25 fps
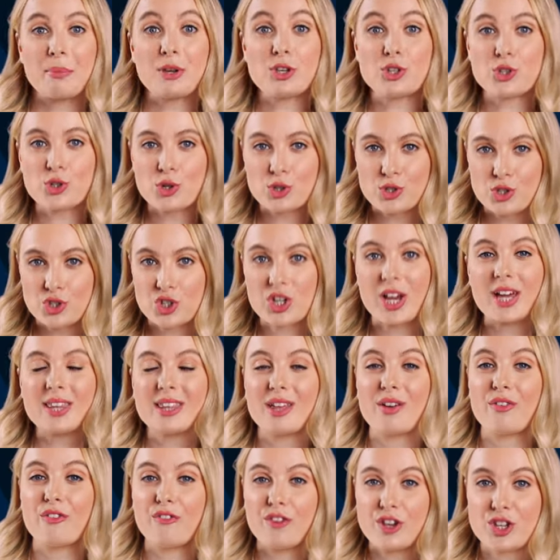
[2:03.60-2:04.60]
Be sure to check
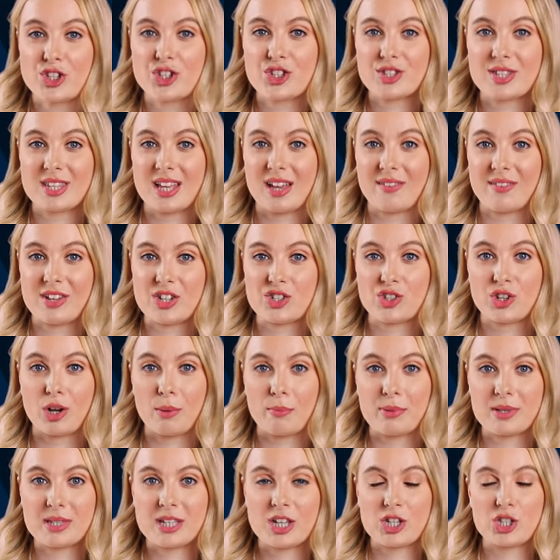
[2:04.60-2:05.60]
the efficiency of each
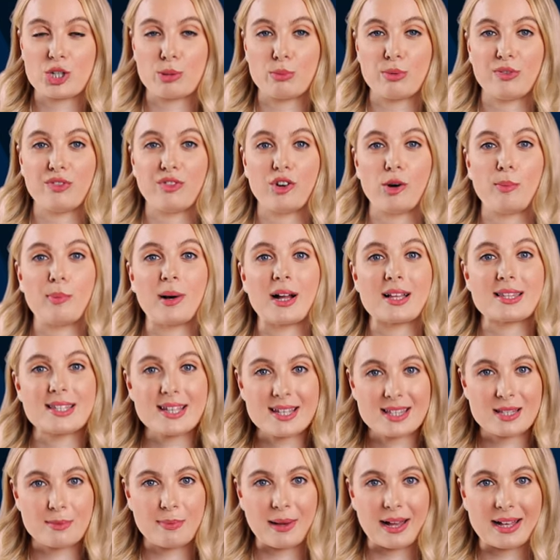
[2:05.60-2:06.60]
competition before
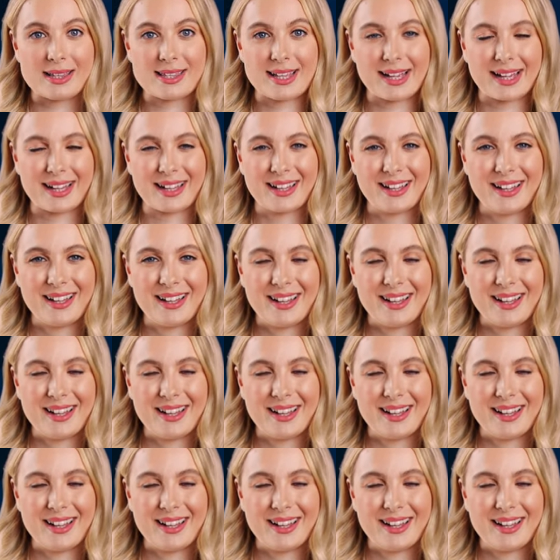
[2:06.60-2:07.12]
participating,